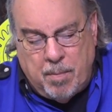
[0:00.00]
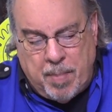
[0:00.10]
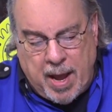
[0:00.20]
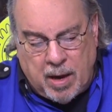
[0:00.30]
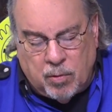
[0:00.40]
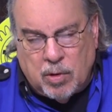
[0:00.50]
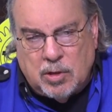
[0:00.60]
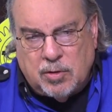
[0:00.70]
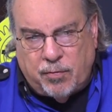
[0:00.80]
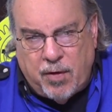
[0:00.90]

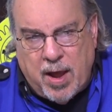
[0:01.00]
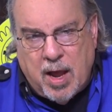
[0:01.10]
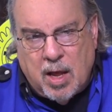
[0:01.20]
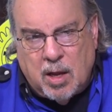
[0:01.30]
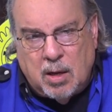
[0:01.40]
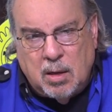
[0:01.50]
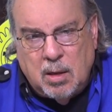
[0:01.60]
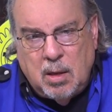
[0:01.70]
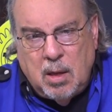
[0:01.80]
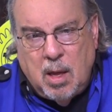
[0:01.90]
Batteries fail,
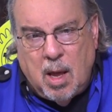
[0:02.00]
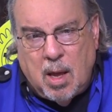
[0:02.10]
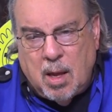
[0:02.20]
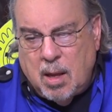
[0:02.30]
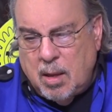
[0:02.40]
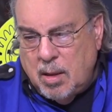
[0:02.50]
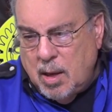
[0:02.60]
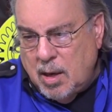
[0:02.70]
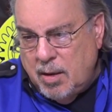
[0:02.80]
they